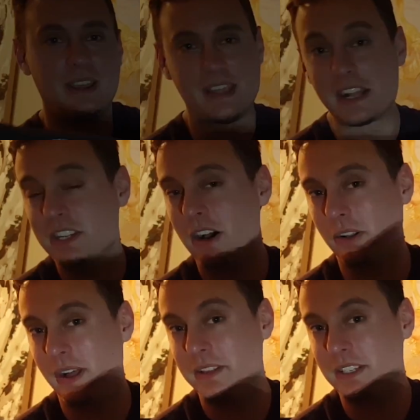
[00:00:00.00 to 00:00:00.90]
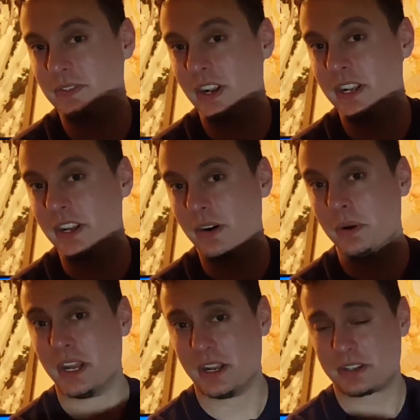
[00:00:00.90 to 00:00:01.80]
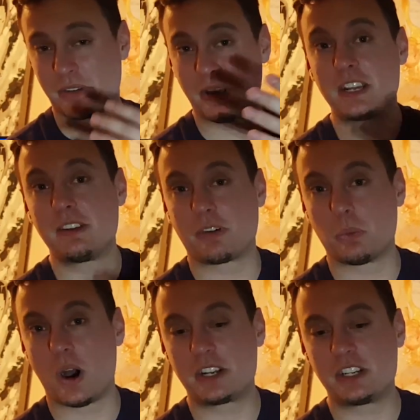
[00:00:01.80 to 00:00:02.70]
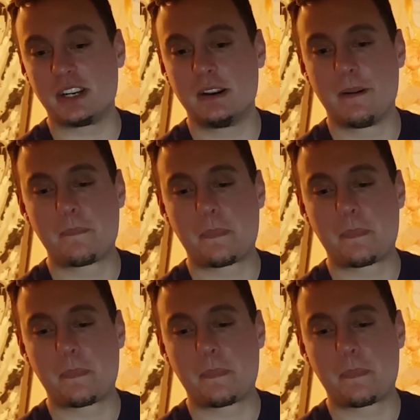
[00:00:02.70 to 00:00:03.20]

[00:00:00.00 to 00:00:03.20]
And that's how I'll end this video. So thank you for watching.